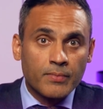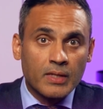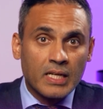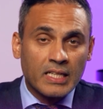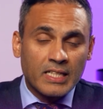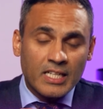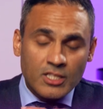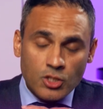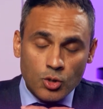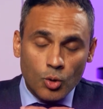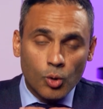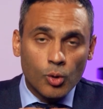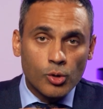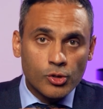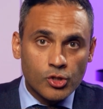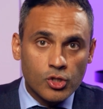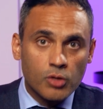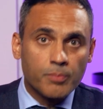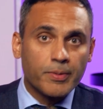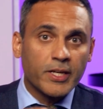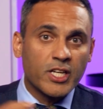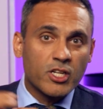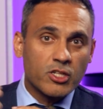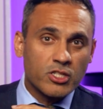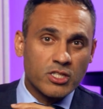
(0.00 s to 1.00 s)
And that's
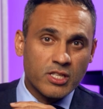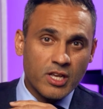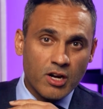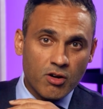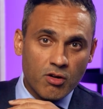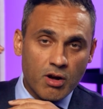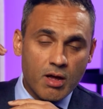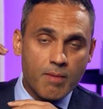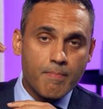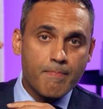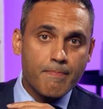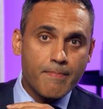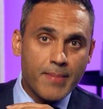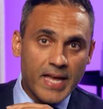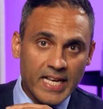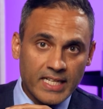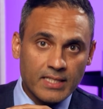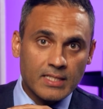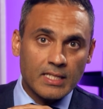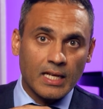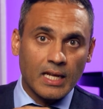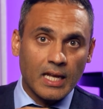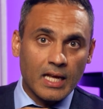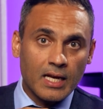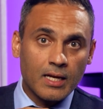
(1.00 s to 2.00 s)
also because their
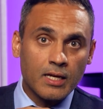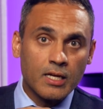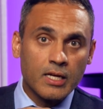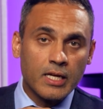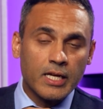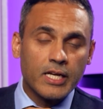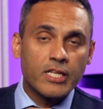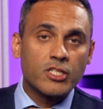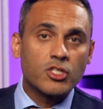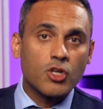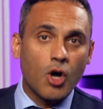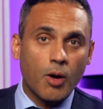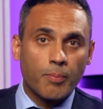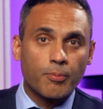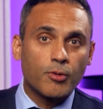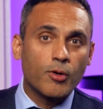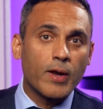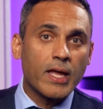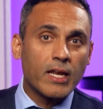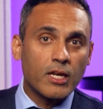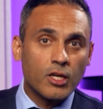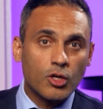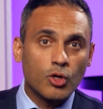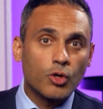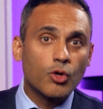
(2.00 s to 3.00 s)
amygdala is
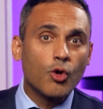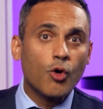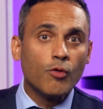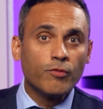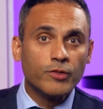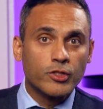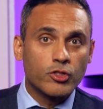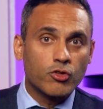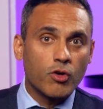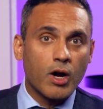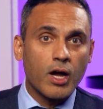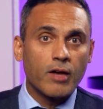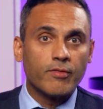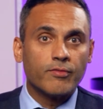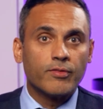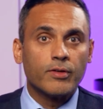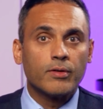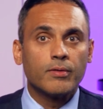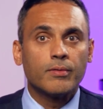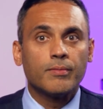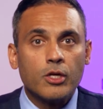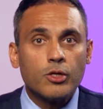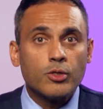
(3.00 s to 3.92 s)
operating on overdrive.